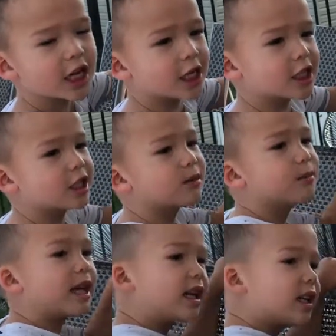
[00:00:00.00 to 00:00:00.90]
Yeah,
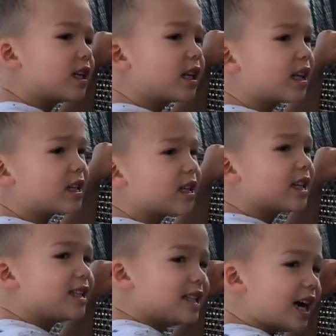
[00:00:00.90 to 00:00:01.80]

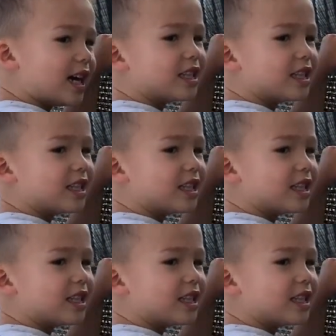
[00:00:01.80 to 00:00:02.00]
yeah.